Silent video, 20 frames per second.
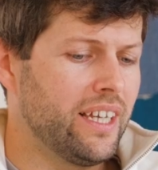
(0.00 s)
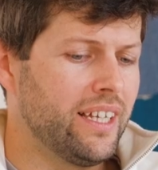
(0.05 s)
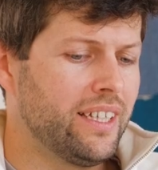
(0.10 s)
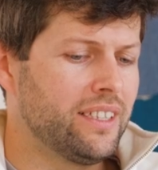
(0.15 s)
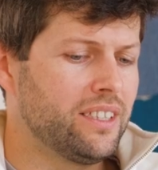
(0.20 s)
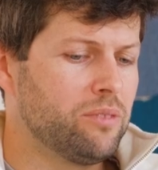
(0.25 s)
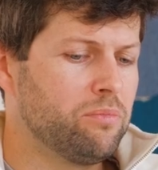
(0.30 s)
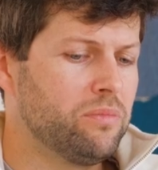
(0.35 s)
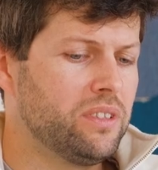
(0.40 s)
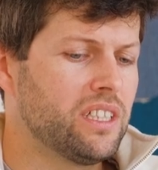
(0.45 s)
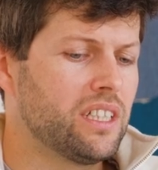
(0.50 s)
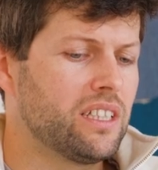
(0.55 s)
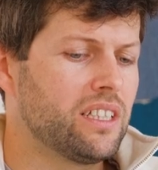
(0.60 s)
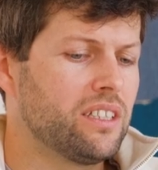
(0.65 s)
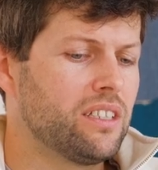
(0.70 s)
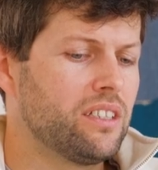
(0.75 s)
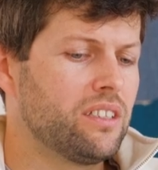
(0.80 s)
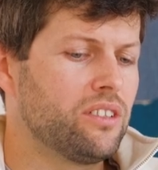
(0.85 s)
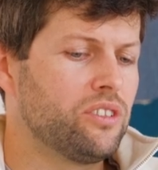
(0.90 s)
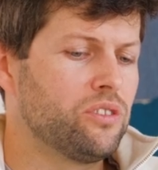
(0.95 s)
and
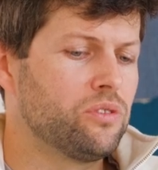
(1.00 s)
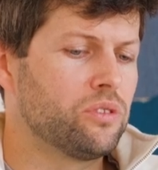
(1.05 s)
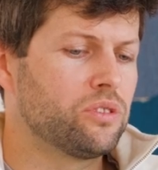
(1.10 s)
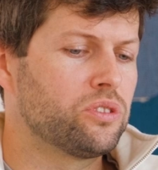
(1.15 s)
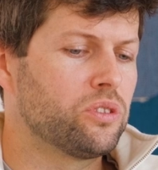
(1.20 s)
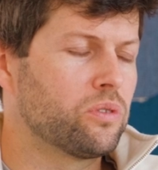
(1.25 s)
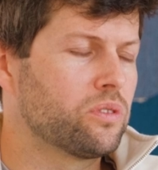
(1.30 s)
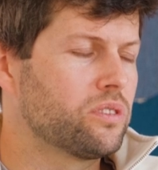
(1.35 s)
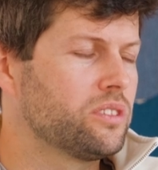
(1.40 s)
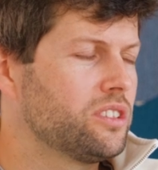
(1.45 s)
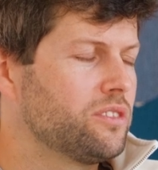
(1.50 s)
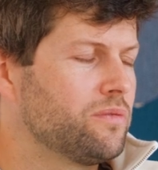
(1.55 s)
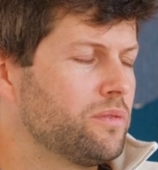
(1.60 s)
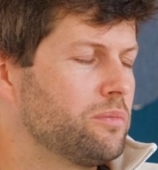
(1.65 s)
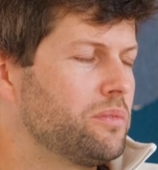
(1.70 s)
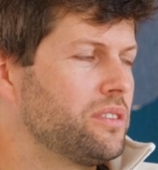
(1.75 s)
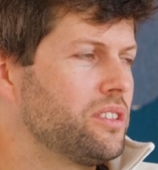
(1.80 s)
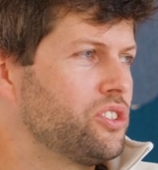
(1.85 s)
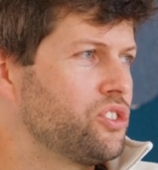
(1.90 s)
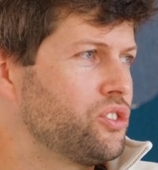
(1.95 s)
immediately euro tokens will
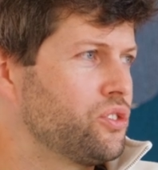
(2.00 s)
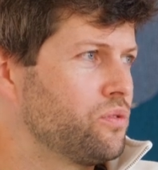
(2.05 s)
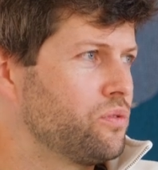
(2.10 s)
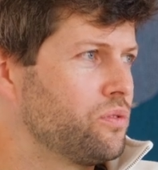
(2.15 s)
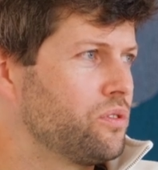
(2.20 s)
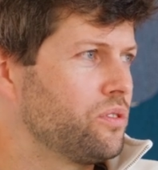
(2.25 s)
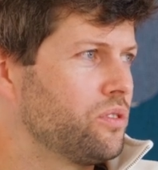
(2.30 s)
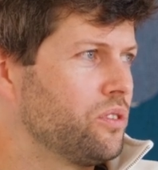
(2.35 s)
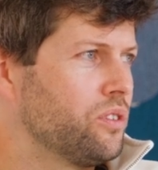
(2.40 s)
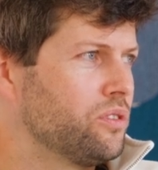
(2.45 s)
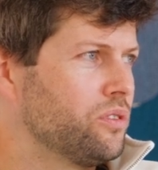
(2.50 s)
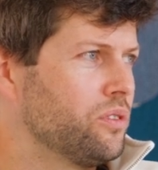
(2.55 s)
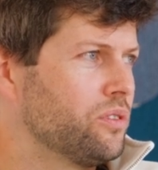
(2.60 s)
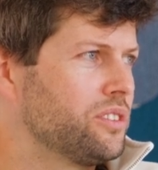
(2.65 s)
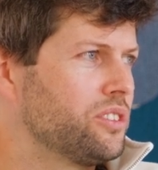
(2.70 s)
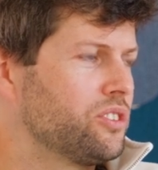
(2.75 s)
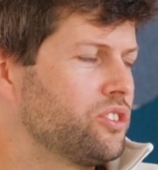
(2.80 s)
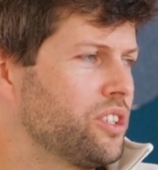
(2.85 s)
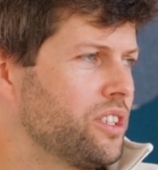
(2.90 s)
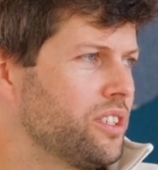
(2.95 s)
be issued on
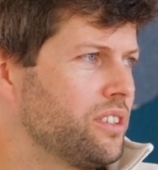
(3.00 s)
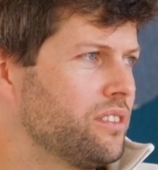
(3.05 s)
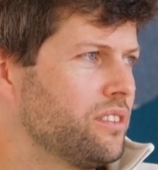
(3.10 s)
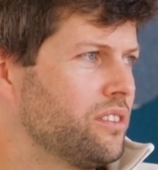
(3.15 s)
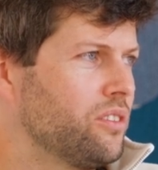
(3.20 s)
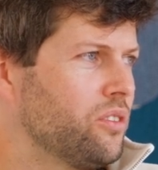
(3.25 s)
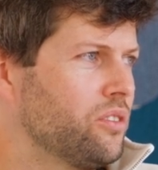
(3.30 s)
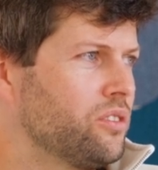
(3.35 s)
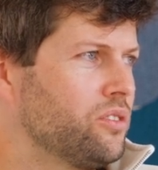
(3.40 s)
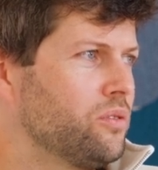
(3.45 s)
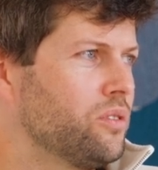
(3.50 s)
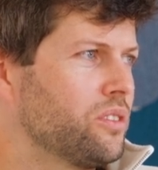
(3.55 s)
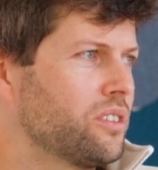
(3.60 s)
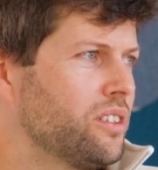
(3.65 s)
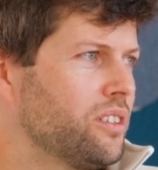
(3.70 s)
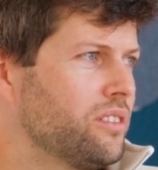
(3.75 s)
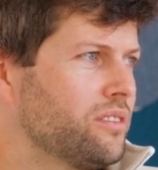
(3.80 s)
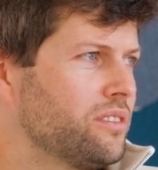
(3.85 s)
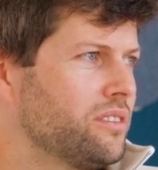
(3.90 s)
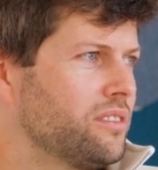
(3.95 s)
Gnosis chain on your
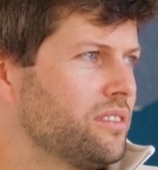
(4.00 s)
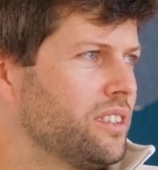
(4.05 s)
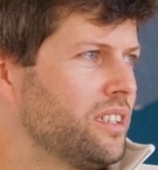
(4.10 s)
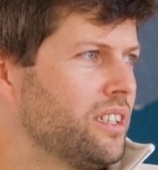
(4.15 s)
account.